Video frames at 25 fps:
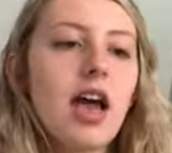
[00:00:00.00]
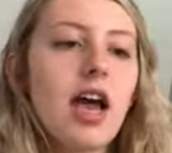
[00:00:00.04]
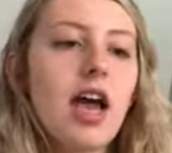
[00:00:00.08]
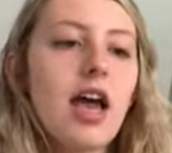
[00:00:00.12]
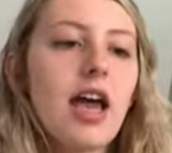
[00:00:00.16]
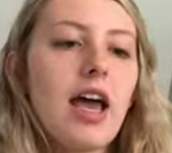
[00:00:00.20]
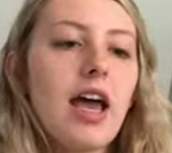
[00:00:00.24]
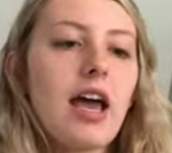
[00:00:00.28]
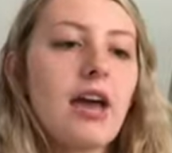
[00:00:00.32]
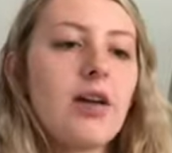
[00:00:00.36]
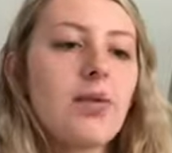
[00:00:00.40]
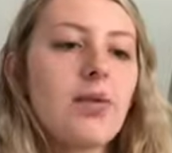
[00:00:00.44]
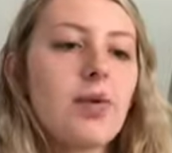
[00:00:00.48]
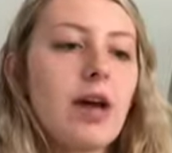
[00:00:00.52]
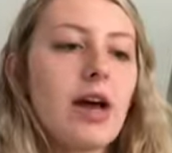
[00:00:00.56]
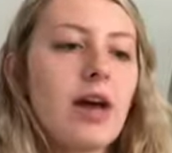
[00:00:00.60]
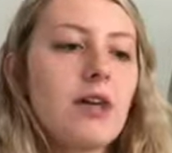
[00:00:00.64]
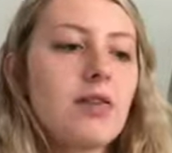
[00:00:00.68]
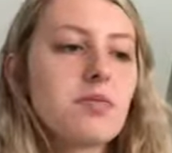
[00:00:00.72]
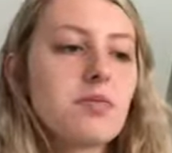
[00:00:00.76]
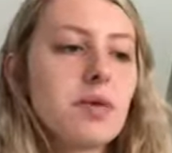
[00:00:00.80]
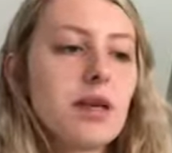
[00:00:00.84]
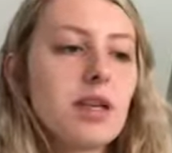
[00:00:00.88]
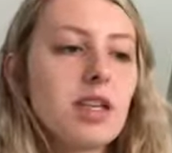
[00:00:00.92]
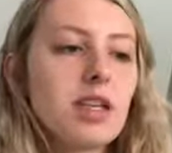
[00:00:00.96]
And when I
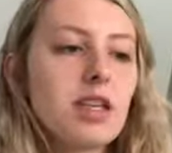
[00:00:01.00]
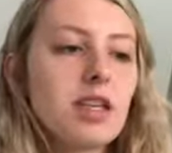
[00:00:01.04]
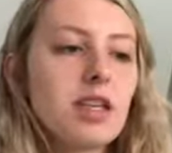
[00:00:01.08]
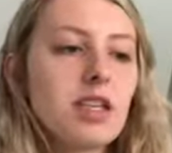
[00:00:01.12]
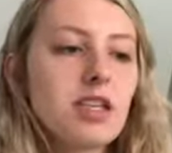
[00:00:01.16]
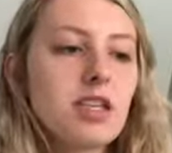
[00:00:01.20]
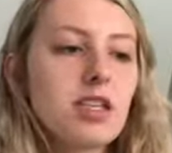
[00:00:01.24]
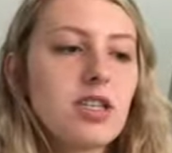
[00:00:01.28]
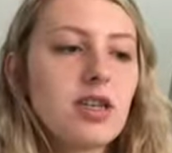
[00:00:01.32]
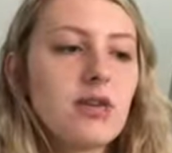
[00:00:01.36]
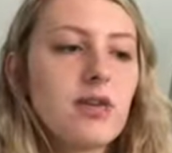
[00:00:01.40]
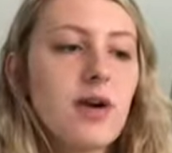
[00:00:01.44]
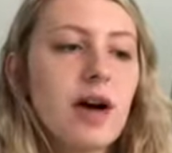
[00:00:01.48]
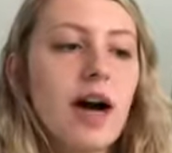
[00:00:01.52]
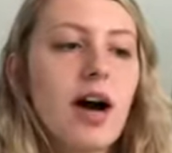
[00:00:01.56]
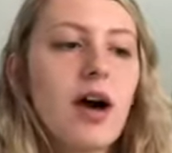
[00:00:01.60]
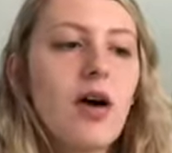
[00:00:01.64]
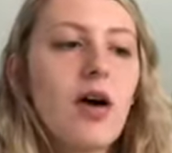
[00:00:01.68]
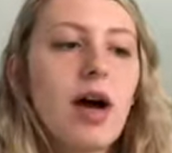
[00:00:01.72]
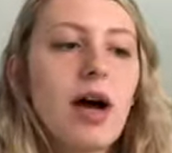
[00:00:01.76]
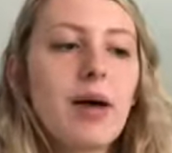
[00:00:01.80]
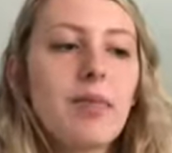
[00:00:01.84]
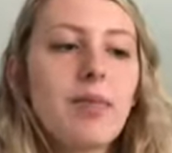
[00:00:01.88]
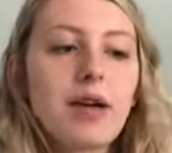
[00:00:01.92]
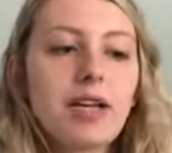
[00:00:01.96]
was picking these 2
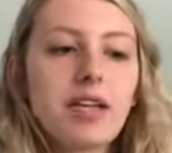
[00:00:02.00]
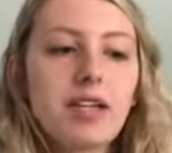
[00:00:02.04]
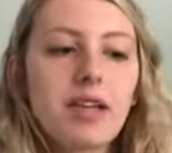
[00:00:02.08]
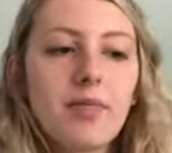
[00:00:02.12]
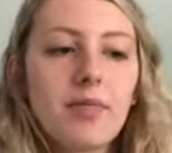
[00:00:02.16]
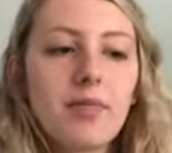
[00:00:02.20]
out, I picked